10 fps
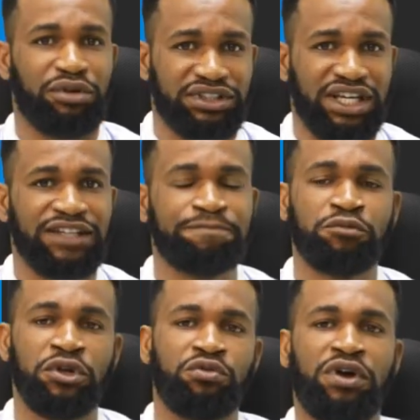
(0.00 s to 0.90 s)
But then,
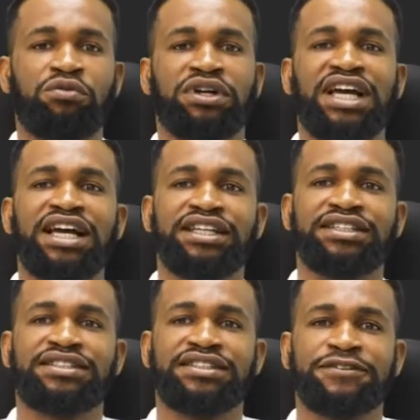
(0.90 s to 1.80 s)
when water
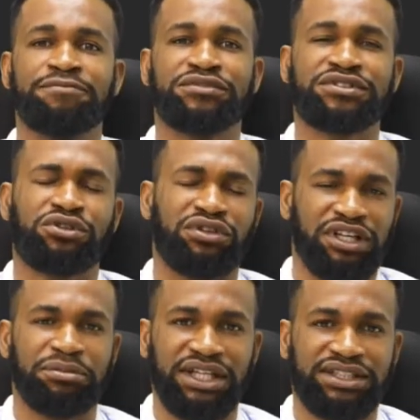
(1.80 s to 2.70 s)
is
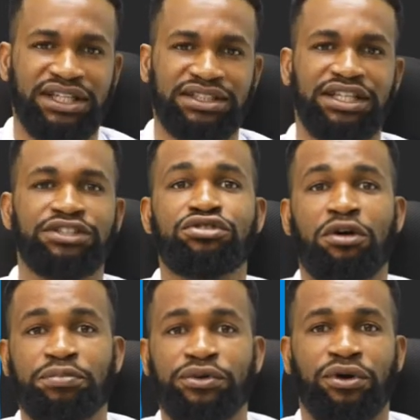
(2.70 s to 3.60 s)
contaminated, it's
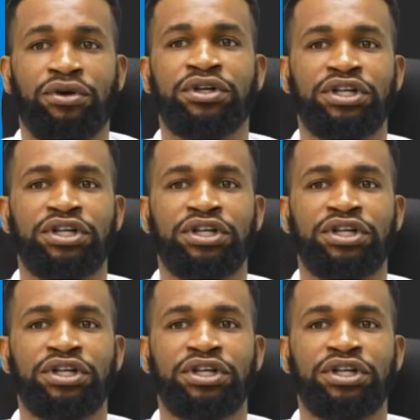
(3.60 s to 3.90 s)
not pure,